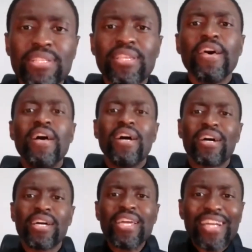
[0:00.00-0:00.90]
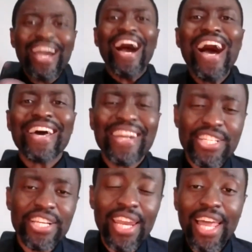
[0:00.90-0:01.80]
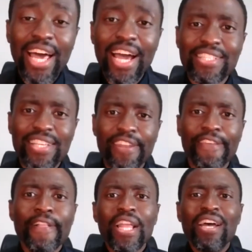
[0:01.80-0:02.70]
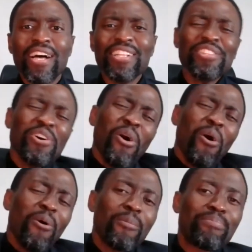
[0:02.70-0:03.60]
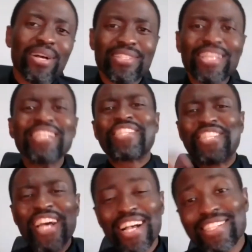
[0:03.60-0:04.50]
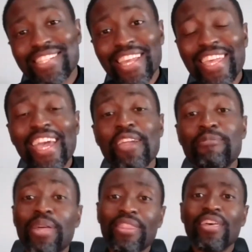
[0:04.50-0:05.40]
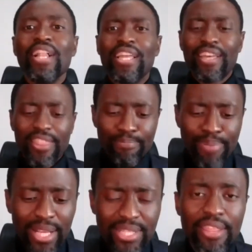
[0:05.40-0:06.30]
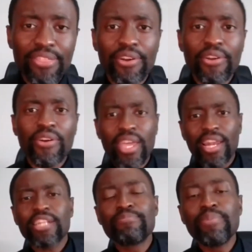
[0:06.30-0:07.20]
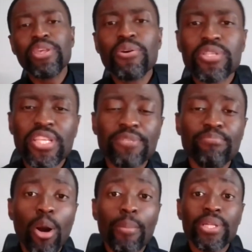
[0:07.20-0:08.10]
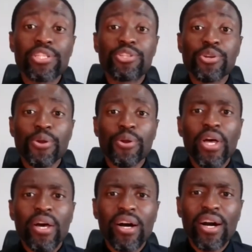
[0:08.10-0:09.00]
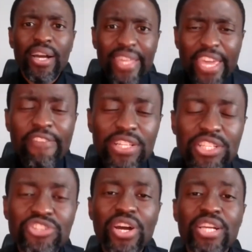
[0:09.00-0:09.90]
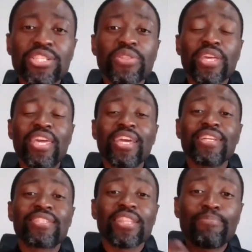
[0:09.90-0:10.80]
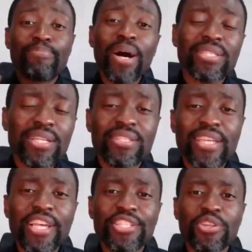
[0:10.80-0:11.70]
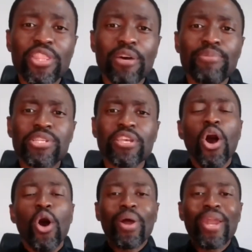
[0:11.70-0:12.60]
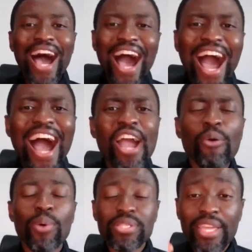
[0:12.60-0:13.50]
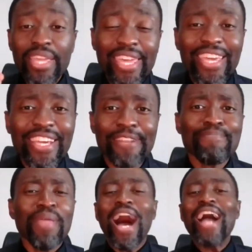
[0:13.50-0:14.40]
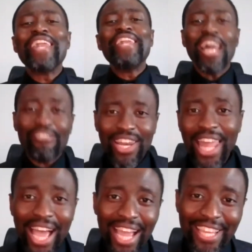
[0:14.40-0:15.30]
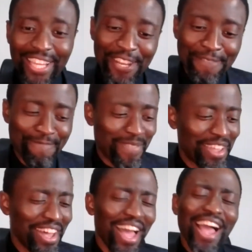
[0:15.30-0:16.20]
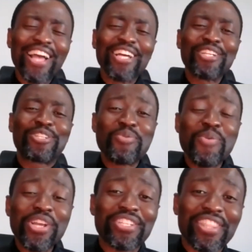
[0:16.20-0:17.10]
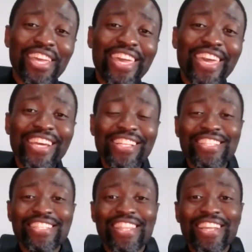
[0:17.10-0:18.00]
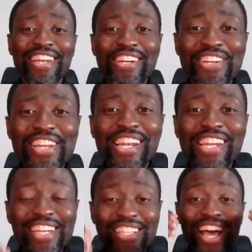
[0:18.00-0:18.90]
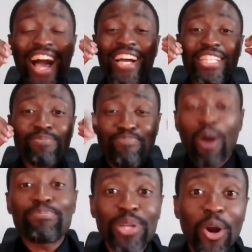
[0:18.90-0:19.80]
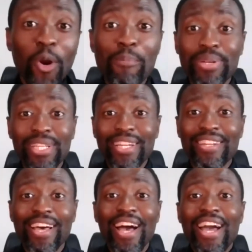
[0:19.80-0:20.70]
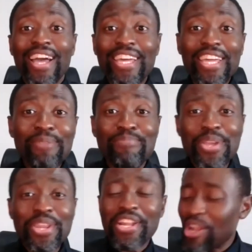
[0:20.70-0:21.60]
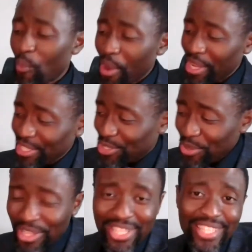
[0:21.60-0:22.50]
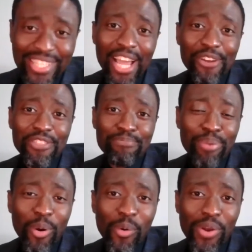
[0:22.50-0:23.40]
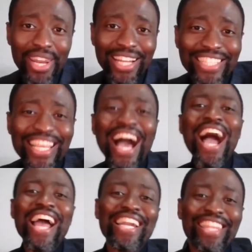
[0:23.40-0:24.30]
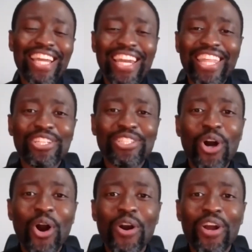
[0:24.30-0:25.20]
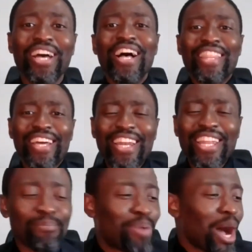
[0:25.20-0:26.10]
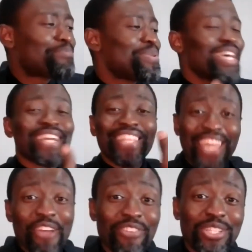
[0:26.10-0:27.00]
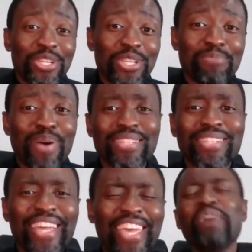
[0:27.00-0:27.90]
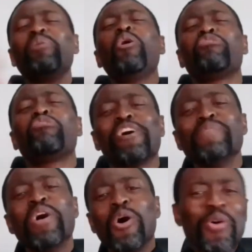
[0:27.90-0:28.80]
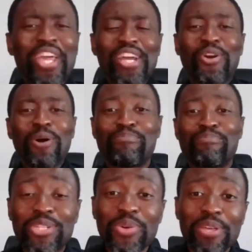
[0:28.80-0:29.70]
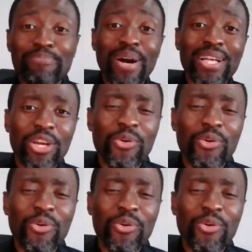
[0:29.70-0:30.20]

It's uh, encouraging lies, and uh, no, pastor, it's just a game. And uh, the pastor thought, okay, let me use this moment to uh, give instruction to the kids. And the pastor says to them, you see, when I was a kid, I never lied. Uh, to which the kids, the ringleader's eyes popped open and he immediately went to the side of the pole and untied that little dog, that little puppy, and gave it to the pastor. Game over. Who can compete with the pastor?